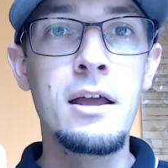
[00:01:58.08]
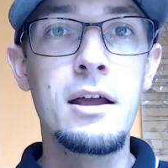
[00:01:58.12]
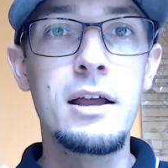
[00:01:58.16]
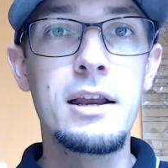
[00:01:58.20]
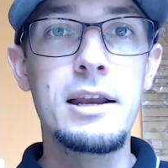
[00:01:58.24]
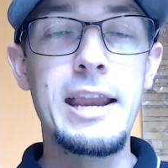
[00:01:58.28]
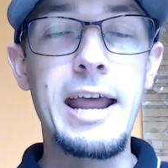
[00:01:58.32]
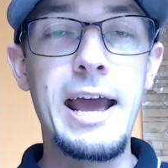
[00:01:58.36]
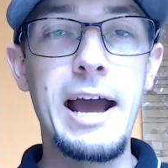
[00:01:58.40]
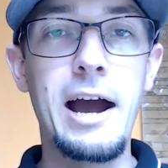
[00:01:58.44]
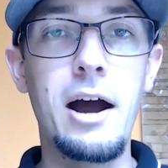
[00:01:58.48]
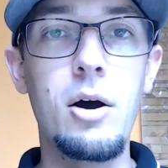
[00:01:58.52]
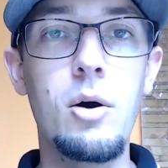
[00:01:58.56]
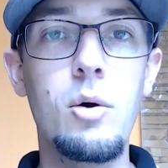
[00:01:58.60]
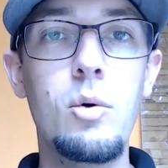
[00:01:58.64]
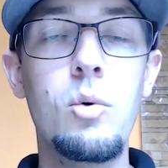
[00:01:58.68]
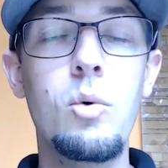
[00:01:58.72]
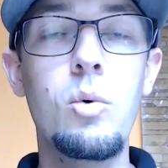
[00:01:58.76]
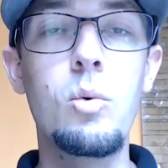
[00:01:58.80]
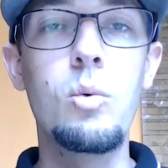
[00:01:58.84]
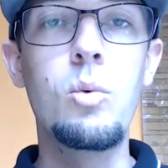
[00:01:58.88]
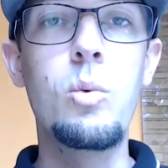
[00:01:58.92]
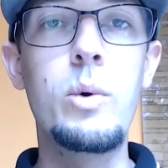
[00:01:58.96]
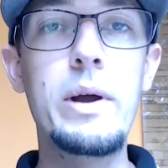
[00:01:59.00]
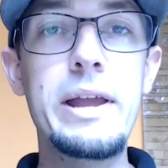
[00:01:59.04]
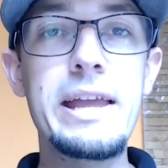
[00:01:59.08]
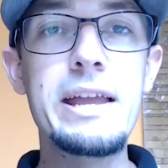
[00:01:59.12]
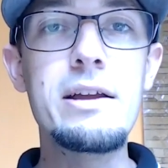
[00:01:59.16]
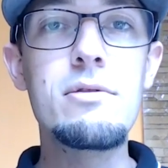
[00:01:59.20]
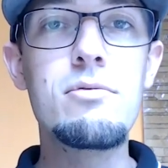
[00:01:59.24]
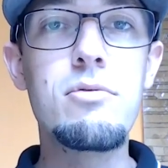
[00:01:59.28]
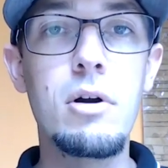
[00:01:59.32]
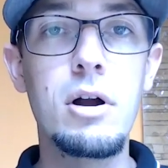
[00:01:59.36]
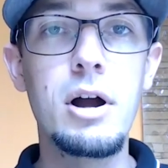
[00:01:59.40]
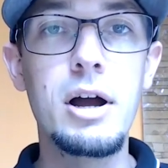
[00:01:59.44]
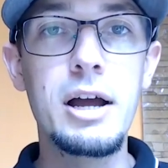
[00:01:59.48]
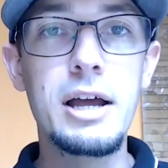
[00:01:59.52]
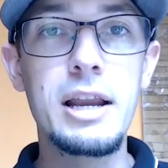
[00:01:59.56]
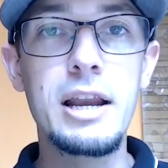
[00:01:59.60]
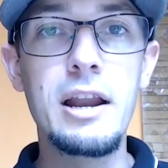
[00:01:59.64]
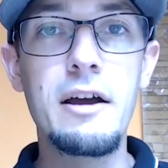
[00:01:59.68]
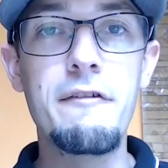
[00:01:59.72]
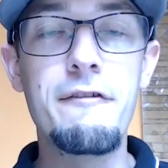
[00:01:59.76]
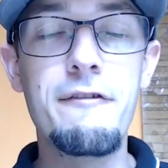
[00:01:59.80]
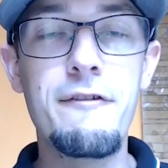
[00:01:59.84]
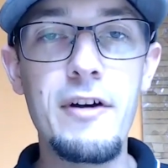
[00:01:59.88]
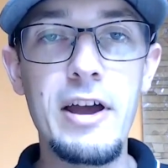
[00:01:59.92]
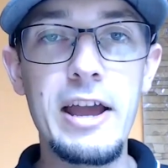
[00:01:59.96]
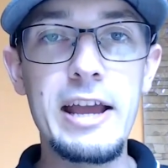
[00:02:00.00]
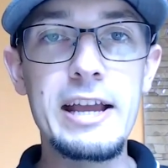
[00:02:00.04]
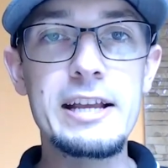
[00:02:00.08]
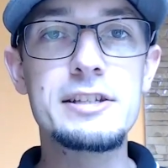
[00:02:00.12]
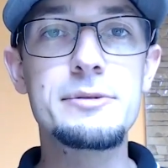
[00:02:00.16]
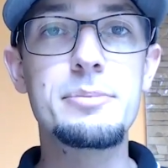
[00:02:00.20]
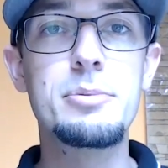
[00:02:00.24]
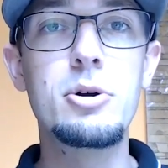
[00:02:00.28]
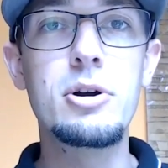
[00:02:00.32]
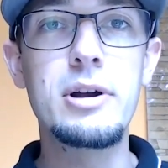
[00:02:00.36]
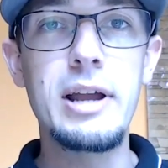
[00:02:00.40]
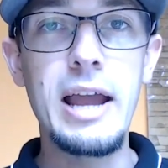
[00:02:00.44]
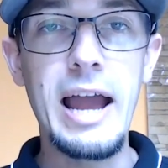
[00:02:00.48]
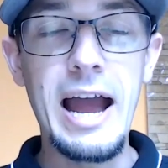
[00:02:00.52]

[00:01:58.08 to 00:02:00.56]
Now, we run Facebook